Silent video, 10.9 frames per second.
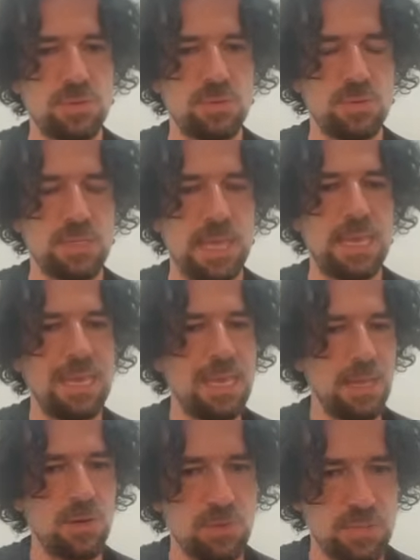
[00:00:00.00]
say
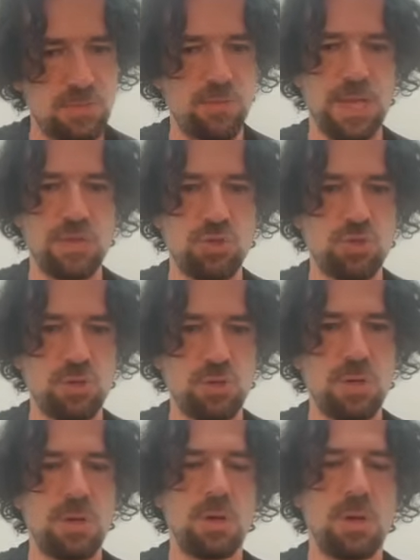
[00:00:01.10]
inclusive range,
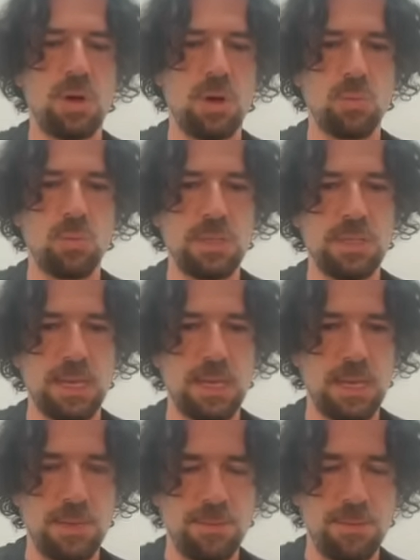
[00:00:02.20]
or with
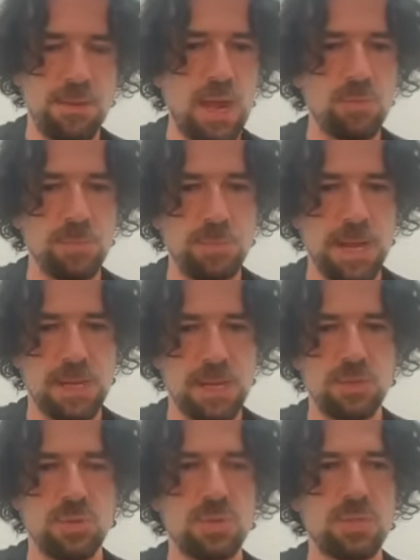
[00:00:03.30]
the round
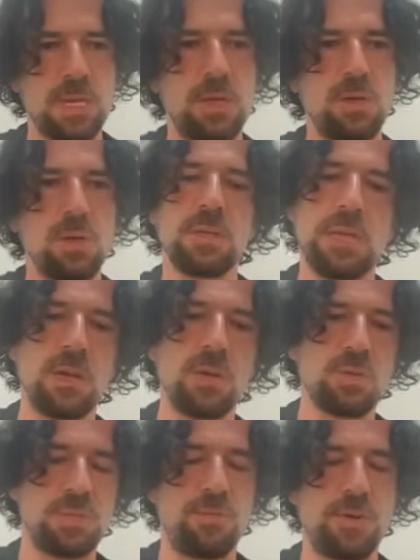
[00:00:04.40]
bracket to say not
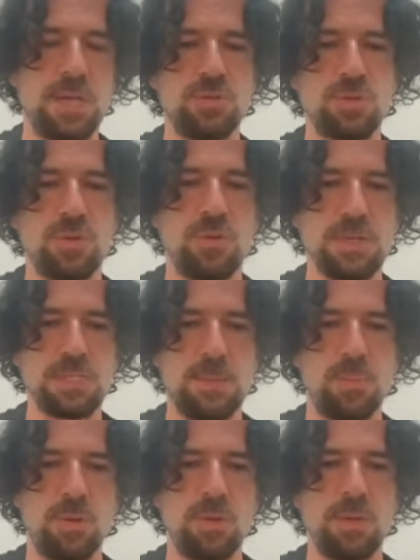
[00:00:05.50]
inclusive range. So for
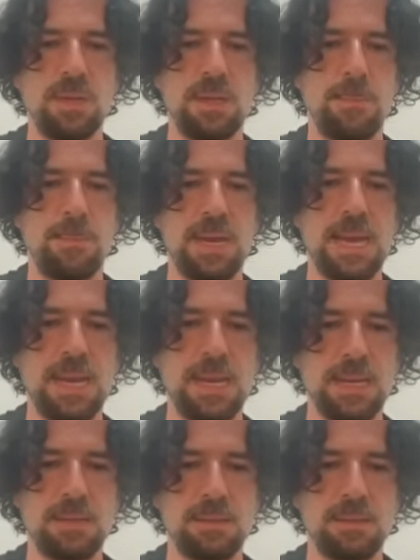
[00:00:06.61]
example, banana